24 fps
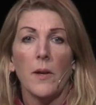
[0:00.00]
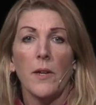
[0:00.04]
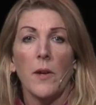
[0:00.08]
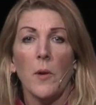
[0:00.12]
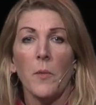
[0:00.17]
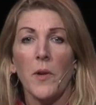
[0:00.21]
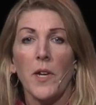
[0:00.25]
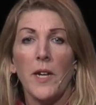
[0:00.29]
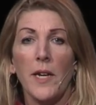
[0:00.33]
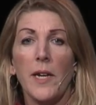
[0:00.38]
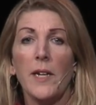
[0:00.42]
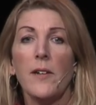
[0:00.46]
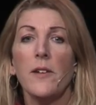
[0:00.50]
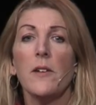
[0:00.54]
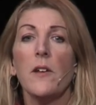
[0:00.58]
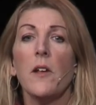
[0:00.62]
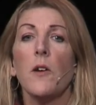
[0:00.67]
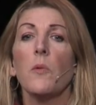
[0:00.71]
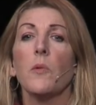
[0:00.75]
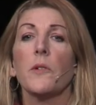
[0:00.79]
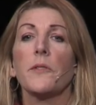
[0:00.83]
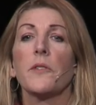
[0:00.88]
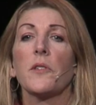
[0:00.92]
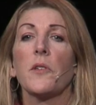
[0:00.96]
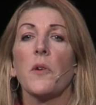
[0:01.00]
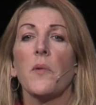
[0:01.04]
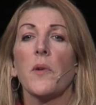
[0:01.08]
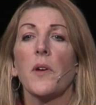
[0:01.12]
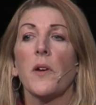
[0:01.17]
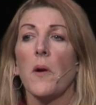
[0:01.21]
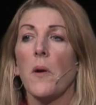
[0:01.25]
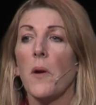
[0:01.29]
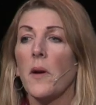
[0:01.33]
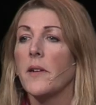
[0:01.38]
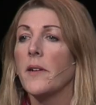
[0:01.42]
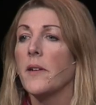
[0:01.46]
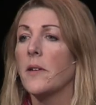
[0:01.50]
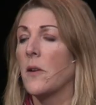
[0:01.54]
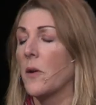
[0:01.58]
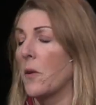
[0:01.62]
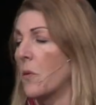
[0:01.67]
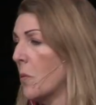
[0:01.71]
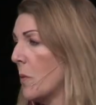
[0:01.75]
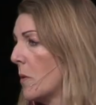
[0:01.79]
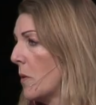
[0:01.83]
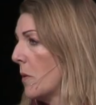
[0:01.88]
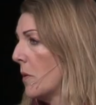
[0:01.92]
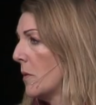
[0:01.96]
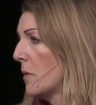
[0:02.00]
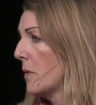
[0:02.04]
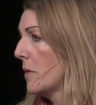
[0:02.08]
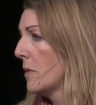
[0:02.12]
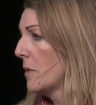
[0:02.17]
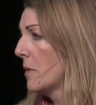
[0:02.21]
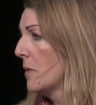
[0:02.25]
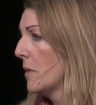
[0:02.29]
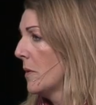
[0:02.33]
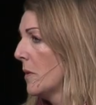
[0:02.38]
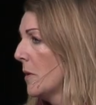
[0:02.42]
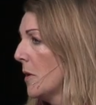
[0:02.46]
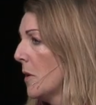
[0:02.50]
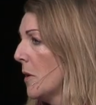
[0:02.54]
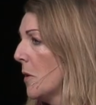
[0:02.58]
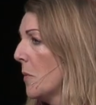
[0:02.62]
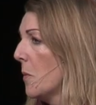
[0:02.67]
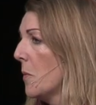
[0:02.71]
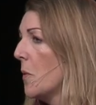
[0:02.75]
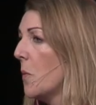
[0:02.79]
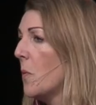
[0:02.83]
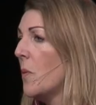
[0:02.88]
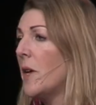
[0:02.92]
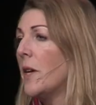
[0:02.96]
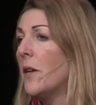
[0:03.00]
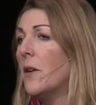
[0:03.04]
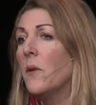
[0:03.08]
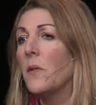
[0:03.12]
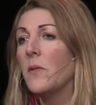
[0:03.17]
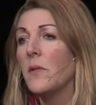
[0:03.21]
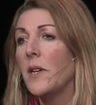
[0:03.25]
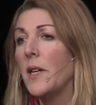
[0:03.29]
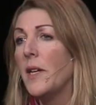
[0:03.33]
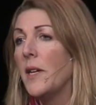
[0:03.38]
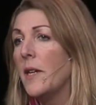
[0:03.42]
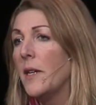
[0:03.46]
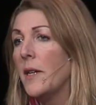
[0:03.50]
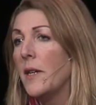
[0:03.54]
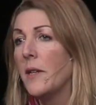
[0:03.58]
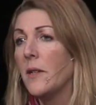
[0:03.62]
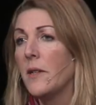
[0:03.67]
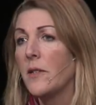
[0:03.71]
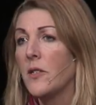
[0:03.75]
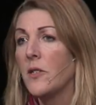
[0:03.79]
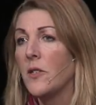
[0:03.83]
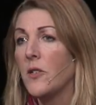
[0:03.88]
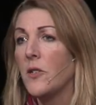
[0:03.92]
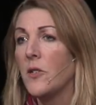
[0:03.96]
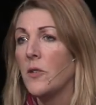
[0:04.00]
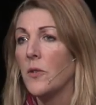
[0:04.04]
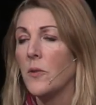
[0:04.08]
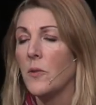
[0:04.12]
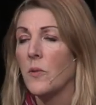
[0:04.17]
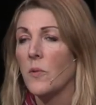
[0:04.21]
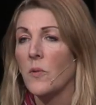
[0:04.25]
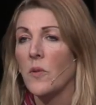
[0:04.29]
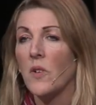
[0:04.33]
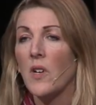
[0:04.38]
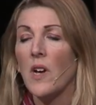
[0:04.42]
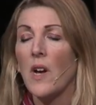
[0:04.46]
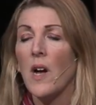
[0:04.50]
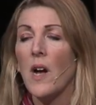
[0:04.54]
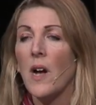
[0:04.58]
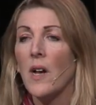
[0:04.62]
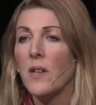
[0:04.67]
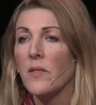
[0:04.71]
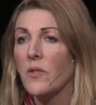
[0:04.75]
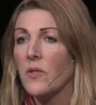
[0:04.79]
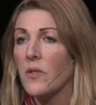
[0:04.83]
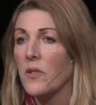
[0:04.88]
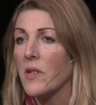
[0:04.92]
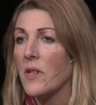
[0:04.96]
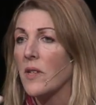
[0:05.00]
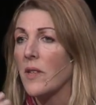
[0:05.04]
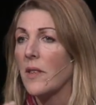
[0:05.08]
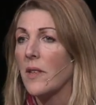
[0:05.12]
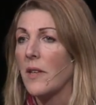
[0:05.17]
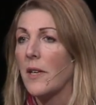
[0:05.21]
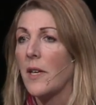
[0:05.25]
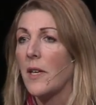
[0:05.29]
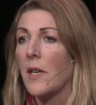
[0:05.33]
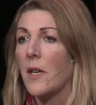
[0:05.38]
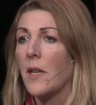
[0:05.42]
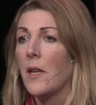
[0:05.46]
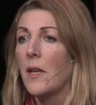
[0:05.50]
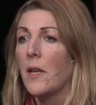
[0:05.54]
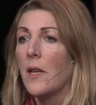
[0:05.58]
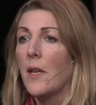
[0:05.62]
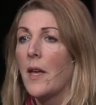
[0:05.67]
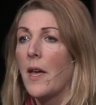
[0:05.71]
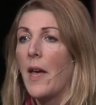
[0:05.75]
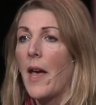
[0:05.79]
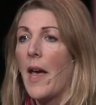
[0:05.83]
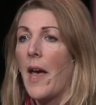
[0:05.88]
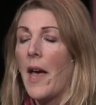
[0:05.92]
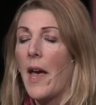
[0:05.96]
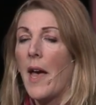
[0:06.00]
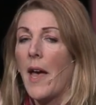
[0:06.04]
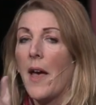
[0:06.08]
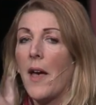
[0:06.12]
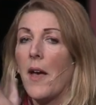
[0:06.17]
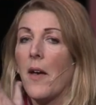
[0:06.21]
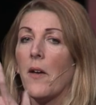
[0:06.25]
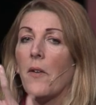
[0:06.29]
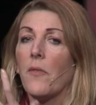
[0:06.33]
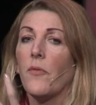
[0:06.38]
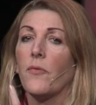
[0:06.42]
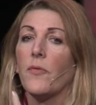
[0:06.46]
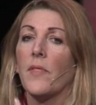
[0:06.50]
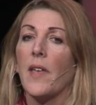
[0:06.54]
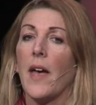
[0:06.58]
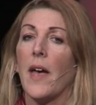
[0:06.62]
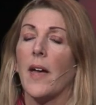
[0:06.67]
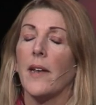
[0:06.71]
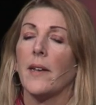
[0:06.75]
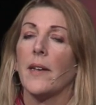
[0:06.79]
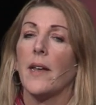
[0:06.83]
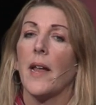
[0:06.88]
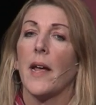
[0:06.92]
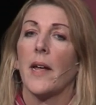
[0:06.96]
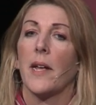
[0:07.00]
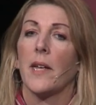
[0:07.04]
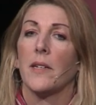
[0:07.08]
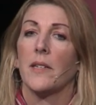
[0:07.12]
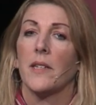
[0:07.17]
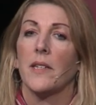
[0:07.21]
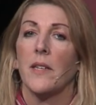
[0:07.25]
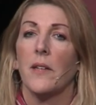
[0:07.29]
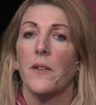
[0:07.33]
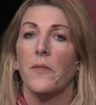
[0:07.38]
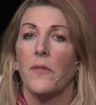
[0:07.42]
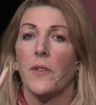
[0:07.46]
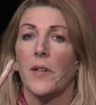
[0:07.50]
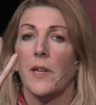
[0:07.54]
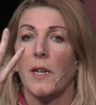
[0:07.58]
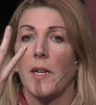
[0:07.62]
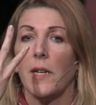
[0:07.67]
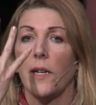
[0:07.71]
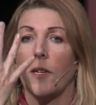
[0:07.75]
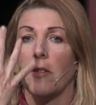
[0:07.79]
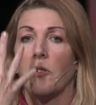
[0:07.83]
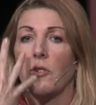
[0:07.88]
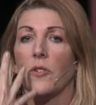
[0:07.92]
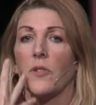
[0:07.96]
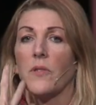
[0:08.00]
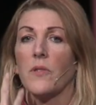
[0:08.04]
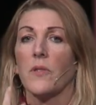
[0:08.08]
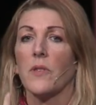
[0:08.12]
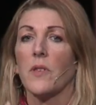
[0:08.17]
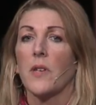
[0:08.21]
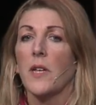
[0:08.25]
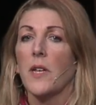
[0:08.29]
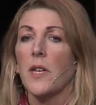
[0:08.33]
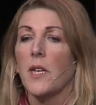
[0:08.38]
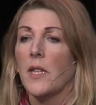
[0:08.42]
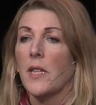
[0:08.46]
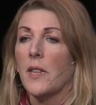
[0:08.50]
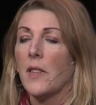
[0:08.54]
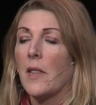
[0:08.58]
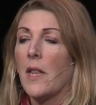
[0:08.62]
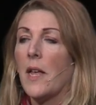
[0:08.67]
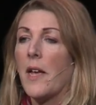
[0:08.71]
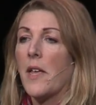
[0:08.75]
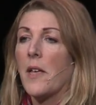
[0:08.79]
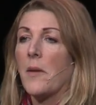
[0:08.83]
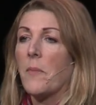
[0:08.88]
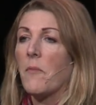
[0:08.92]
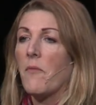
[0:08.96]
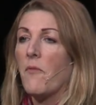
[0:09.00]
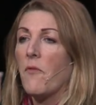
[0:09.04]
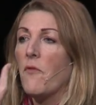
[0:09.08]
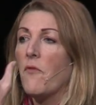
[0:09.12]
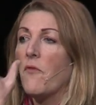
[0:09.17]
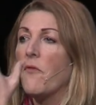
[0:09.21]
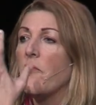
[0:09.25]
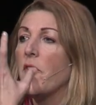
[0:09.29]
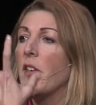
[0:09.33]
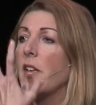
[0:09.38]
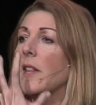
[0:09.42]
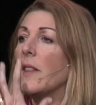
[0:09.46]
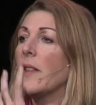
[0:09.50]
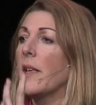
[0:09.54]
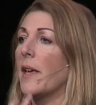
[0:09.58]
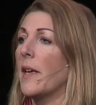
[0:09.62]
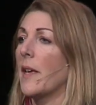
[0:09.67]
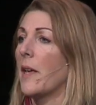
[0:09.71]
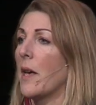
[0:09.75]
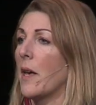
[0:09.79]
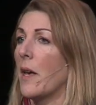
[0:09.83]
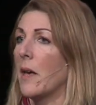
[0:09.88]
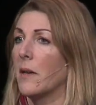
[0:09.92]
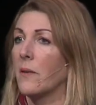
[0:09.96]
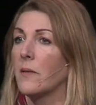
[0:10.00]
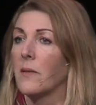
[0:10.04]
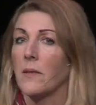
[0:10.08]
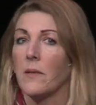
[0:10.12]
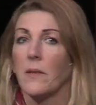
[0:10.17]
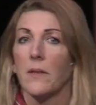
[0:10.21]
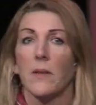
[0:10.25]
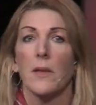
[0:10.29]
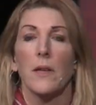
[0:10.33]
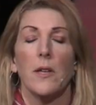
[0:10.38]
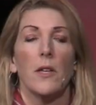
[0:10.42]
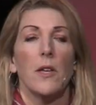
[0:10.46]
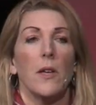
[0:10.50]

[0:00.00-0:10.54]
Now, we need to know what's going on in our world, but we don't need to constantly have that negativity just like filling us.